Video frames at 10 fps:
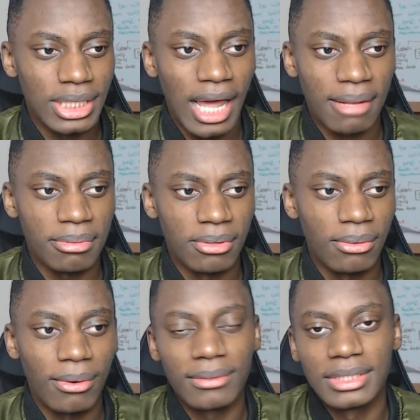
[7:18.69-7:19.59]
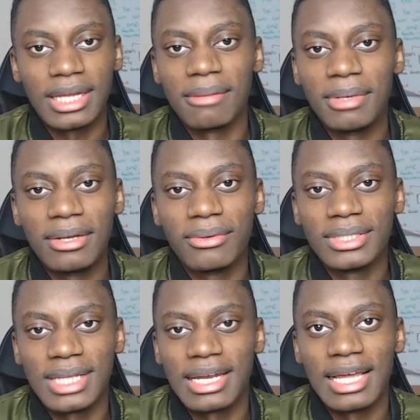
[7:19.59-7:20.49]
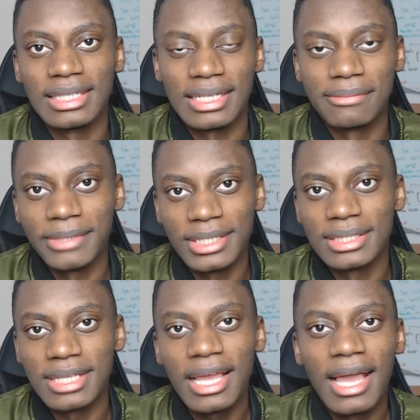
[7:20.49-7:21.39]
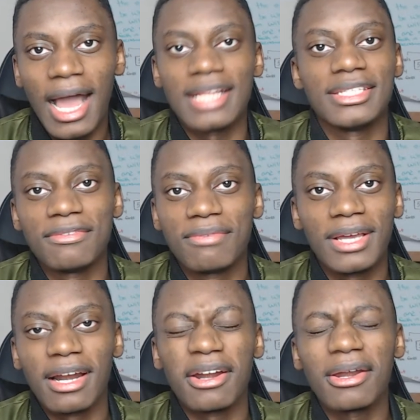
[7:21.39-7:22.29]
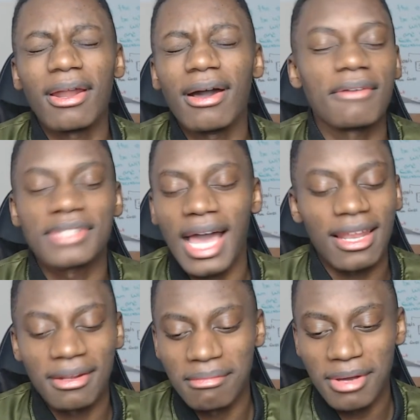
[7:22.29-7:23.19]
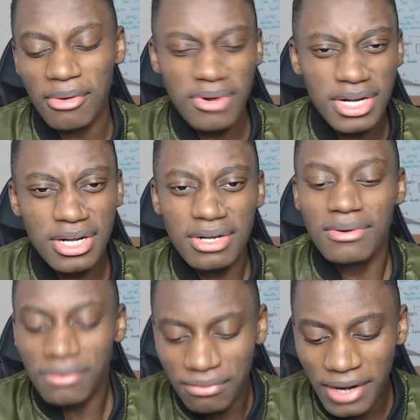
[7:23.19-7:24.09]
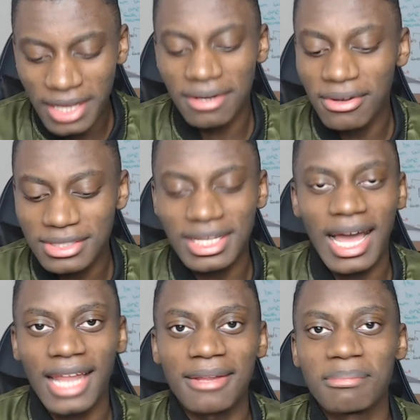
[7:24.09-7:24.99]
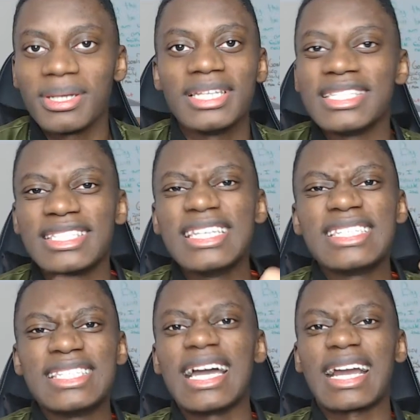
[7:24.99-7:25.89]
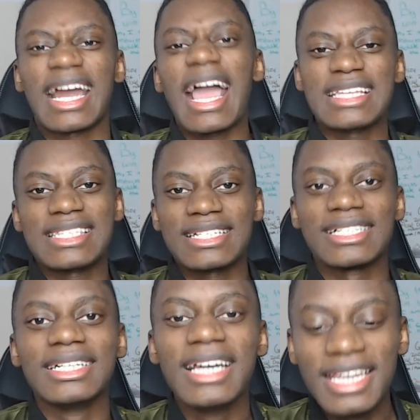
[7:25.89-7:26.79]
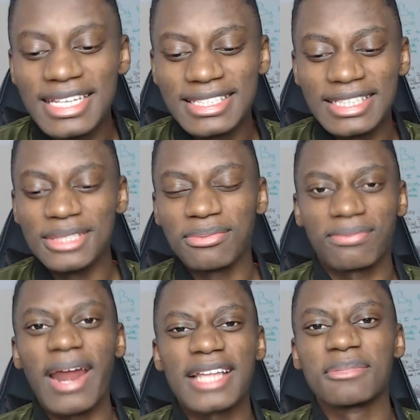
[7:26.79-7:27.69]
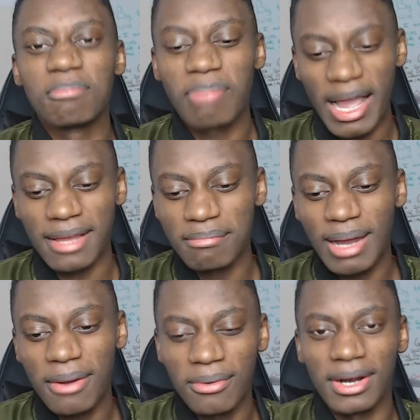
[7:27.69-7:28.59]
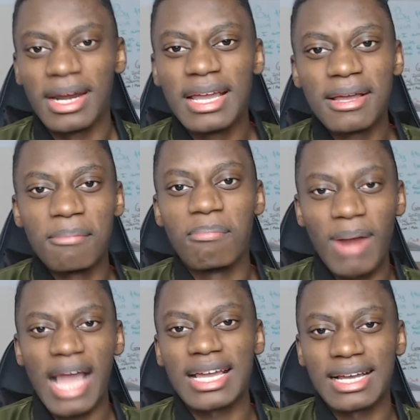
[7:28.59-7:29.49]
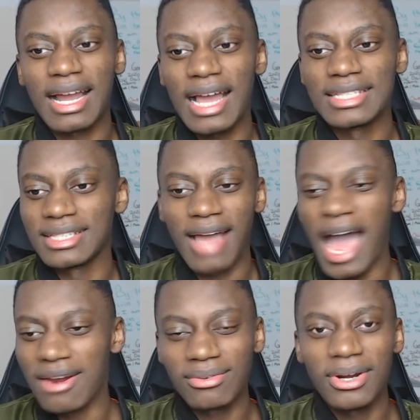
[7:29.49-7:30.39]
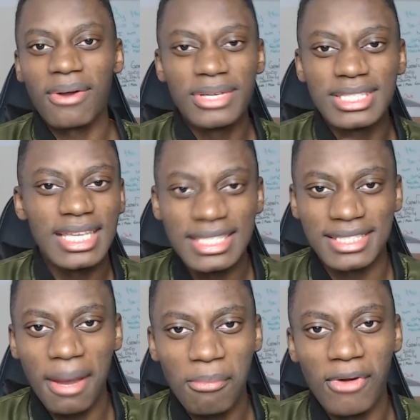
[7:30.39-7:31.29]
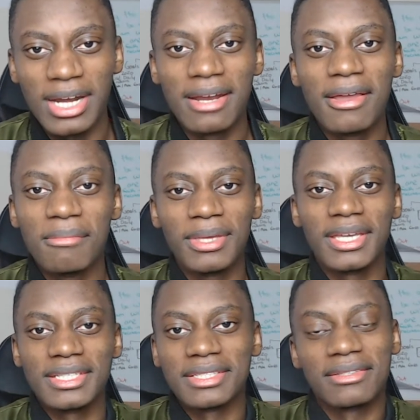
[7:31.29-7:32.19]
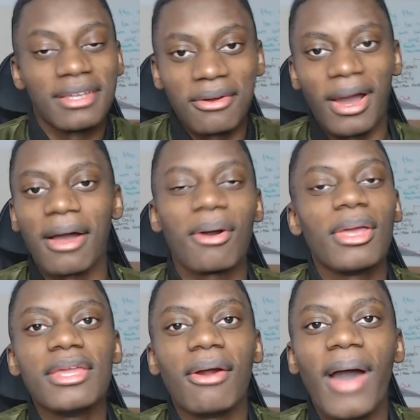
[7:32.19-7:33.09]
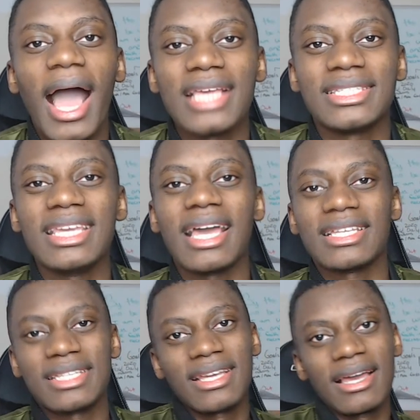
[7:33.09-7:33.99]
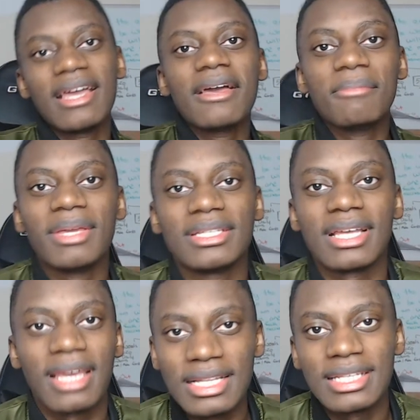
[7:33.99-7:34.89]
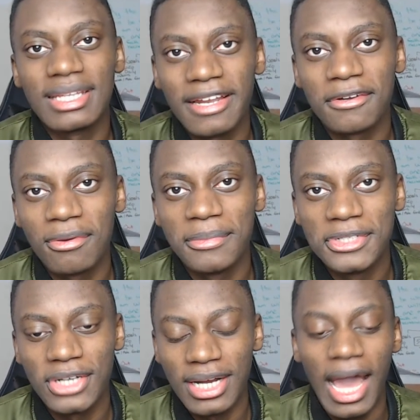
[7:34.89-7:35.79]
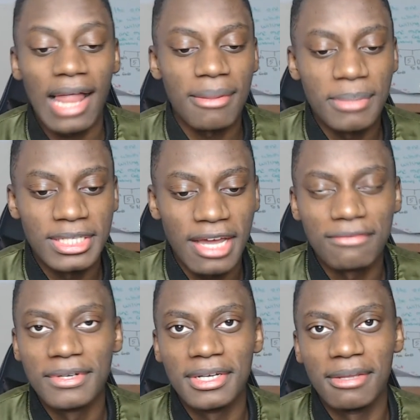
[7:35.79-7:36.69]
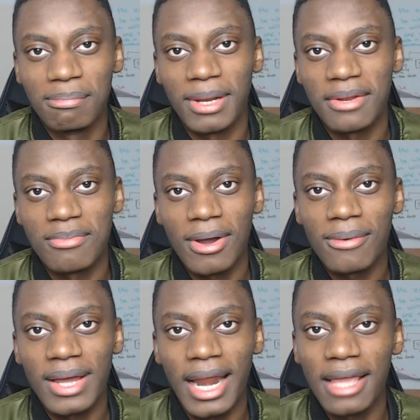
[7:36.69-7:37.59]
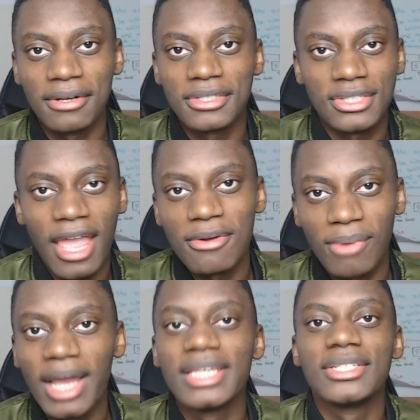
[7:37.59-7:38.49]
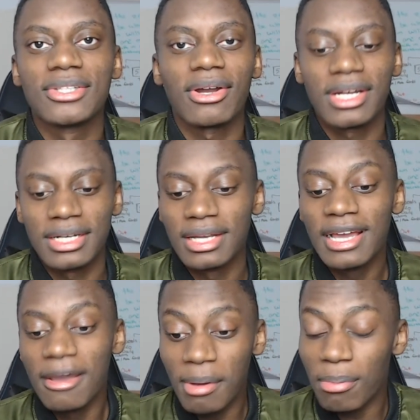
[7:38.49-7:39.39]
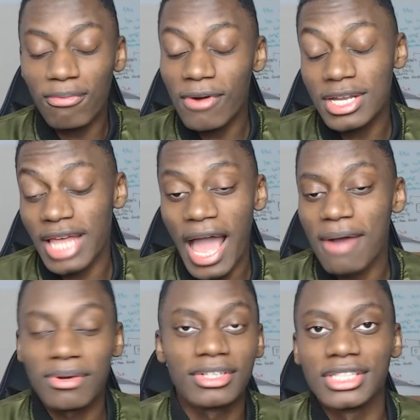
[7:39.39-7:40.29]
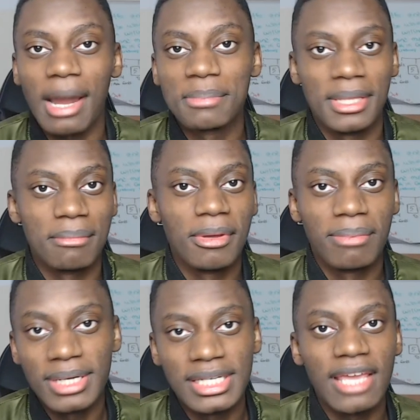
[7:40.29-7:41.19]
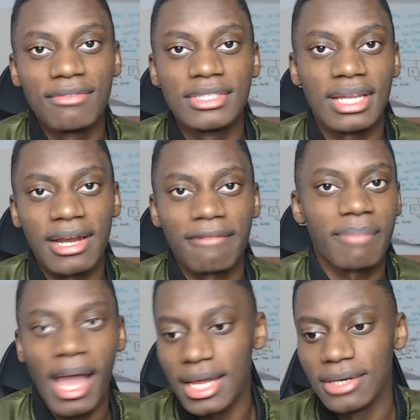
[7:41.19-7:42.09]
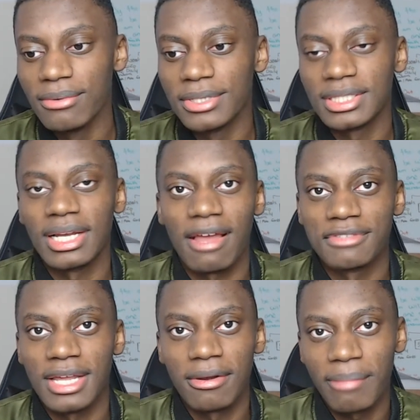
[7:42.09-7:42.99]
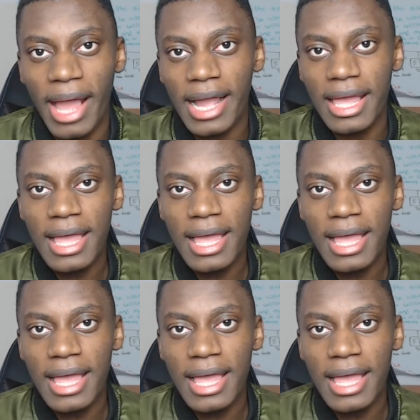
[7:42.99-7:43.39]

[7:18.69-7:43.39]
Well, it's going to be Lucas Hernandez, because Hansi Flick loves Alaba. Woo! Flick looks at Alaba and he sees the Kaiser. He sees Franz Beckenbauer, Black Kaiser. I don't know. He sees someone, because, you know what? I see it. Because against Atletico Madrid, Alaba definitely played well, and I understand why he started. But before that, I would have dropped him, put Davies at left back and Lucas at left center back.